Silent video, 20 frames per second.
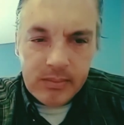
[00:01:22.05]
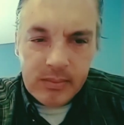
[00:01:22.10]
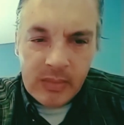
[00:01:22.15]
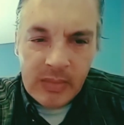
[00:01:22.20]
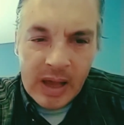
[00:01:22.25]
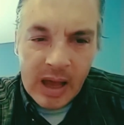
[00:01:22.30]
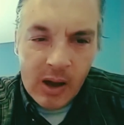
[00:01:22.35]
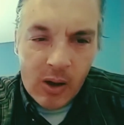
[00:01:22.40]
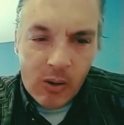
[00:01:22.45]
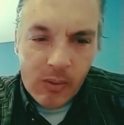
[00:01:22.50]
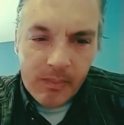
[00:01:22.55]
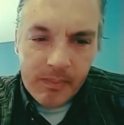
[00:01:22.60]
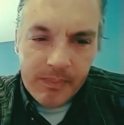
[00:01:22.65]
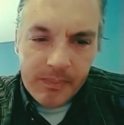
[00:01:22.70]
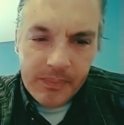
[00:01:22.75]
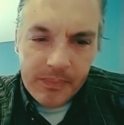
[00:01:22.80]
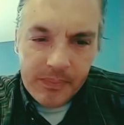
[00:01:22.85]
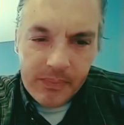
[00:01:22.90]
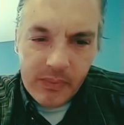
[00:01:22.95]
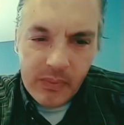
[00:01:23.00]
Now,
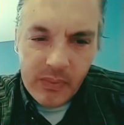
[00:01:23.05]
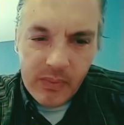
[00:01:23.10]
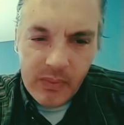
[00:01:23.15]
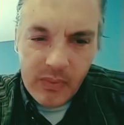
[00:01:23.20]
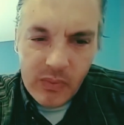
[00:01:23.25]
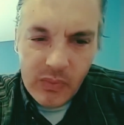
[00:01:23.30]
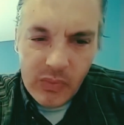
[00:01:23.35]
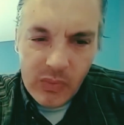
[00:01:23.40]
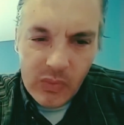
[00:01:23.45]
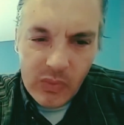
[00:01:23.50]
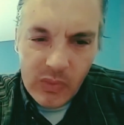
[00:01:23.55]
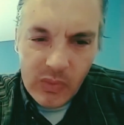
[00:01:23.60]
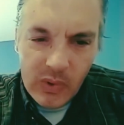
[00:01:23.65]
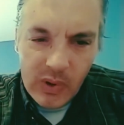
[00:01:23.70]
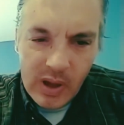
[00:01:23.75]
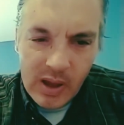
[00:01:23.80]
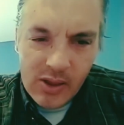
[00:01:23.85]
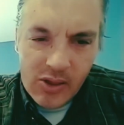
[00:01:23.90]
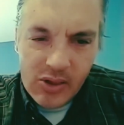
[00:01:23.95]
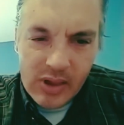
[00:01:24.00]

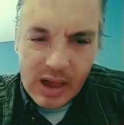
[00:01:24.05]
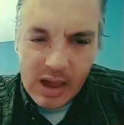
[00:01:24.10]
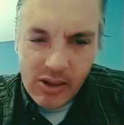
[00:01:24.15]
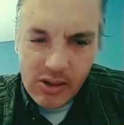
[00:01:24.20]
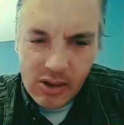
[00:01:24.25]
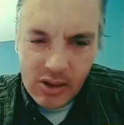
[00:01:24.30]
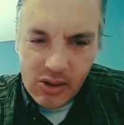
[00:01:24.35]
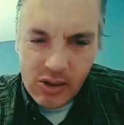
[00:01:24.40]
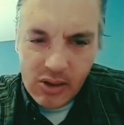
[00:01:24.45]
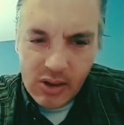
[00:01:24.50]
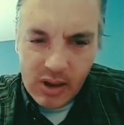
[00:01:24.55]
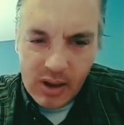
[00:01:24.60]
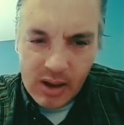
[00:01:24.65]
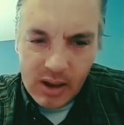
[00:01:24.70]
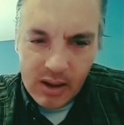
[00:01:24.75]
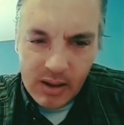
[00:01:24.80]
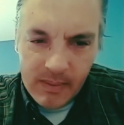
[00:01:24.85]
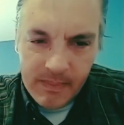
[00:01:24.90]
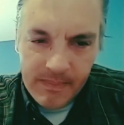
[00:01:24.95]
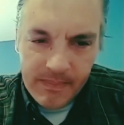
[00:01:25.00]
it says it's
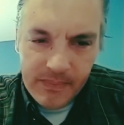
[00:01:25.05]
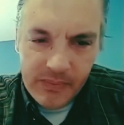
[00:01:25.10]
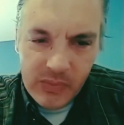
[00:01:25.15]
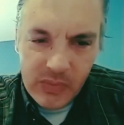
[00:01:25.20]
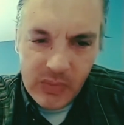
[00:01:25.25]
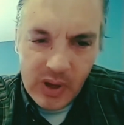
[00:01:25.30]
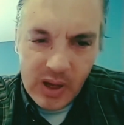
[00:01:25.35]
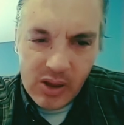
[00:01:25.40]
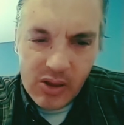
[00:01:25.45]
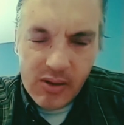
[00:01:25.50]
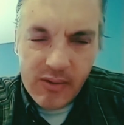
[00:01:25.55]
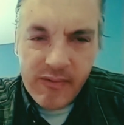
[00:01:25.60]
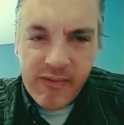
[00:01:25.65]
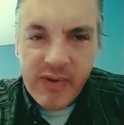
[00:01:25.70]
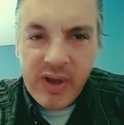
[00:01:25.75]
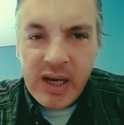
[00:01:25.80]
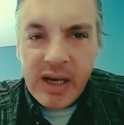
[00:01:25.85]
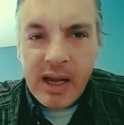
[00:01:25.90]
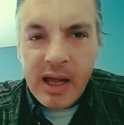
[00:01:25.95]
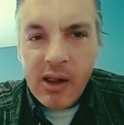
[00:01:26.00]
a
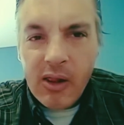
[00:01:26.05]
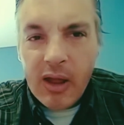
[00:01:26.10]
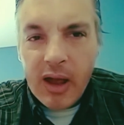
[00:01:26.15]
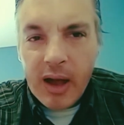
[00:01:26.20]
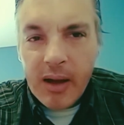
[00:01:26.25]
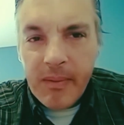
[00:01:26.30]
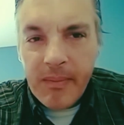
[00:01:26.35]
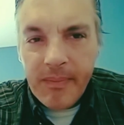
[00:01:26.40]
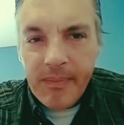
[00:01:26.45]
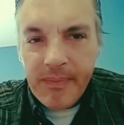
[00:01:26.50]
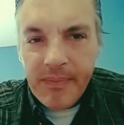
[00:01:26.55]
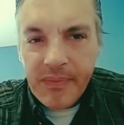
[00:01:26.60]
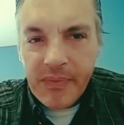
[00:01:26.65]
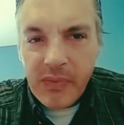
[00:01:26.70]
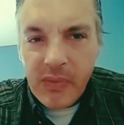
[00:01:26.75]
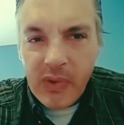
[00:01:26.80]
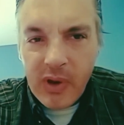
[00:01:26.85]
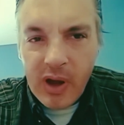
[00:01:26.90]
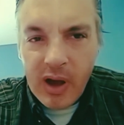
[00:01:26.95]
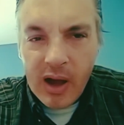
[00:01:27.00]
vanilla
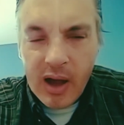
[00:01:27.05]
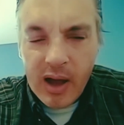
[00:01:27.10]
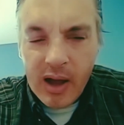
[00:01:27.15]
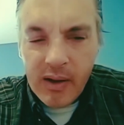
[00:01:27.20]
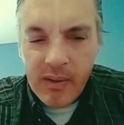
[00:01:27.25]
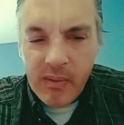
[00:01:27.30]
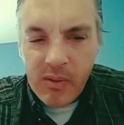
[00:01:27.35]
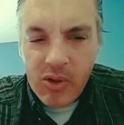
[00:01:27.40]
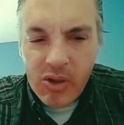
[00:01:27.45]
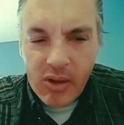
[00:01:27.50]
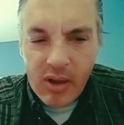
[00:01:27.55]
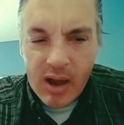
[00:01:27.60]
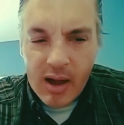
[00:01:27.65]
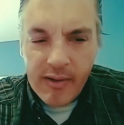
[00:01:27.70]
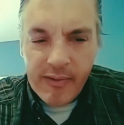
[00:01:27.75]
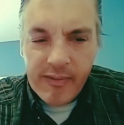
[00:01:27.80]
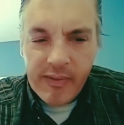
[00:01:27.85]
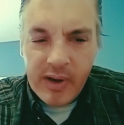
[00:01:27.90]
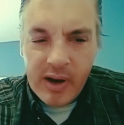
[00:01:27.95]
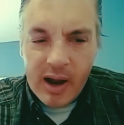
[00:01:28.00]

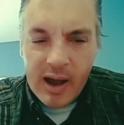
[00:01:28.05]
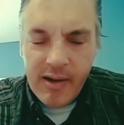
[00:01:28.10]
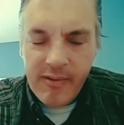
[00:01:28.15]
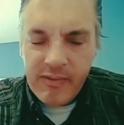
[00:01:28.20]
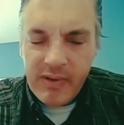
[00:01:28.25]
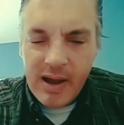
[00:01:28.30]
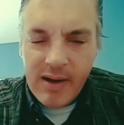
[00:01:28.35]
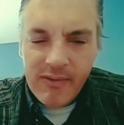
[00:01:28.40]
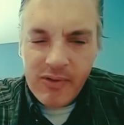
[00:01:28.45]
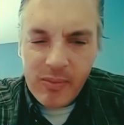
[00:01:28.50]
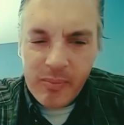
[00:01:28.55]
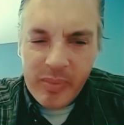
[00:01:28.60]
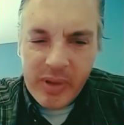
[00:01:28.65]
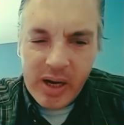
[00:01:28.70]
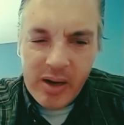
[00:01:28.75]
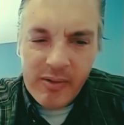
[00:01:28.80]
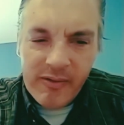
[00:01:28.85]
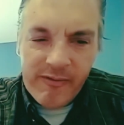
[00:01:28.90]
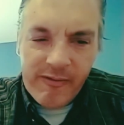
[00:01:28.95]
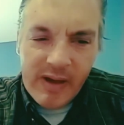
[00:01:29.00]
snuff, and I've never
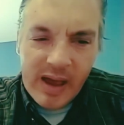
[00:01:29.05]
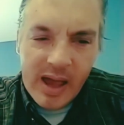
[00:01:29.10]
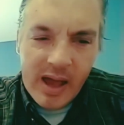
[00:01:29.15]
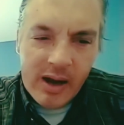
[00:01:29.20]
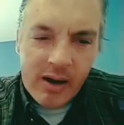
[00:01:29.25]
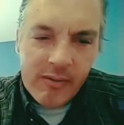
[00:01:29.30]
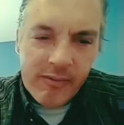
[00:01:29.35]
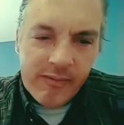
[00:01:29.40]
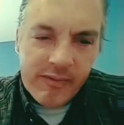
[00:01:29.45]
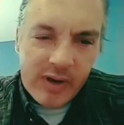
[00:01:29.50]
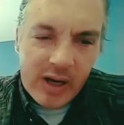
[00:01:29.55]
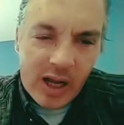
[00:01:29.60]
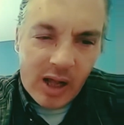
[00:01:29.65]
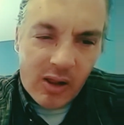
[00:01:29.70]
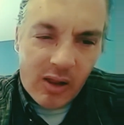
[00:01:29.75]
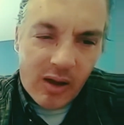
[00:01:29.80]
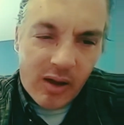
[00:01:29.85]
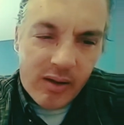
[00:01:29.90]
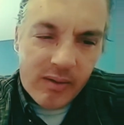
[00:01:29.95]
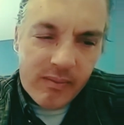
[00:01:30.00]
been a fan of
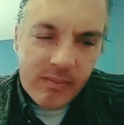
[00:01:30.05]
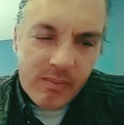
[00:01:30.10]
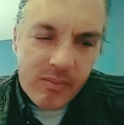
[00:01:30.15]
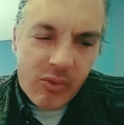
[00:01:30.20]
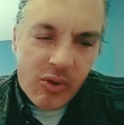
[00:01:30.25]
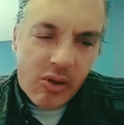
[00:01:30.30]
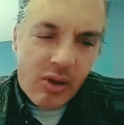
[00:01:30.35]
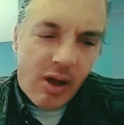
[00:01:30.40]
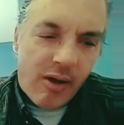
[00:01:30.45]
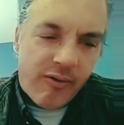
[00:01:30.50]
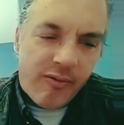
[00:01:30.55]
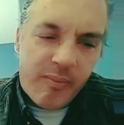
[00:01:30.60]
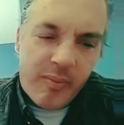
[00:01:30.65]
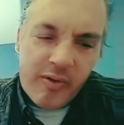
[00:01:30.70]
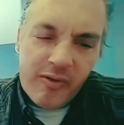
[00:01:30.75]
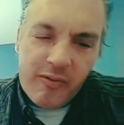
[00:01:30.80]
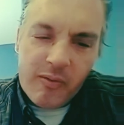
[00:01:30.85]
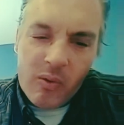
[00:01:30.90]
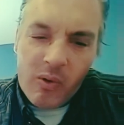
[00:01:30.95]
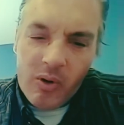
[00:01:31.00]
vanilla snuff
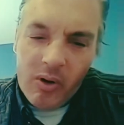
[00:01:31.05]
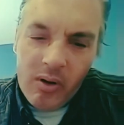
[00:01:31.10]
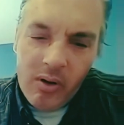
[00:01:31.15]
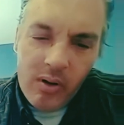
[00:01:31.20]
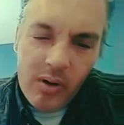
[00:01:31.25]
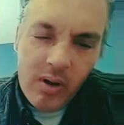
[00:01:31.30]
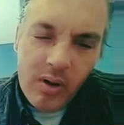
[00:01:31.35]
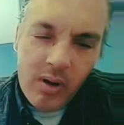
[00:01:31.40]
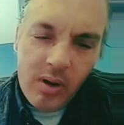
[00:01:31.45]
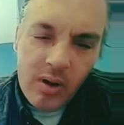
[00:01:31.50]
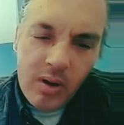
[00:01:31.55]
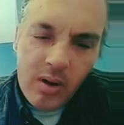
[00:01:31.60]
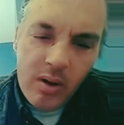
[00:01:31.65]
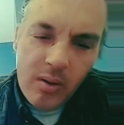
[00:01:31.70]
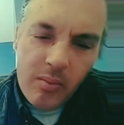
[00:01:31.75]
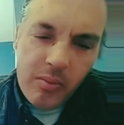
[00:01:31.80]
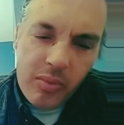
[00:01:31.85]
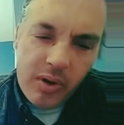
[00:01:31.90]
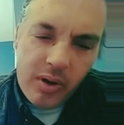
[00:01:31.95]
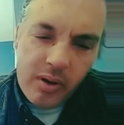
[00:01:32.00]
before,
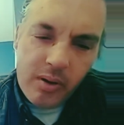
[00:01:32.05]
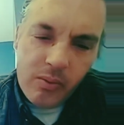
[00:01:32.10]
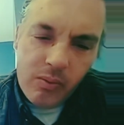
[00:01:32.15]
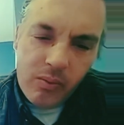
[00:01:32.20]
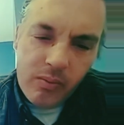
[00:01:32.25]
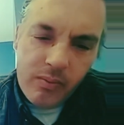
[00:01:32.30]
but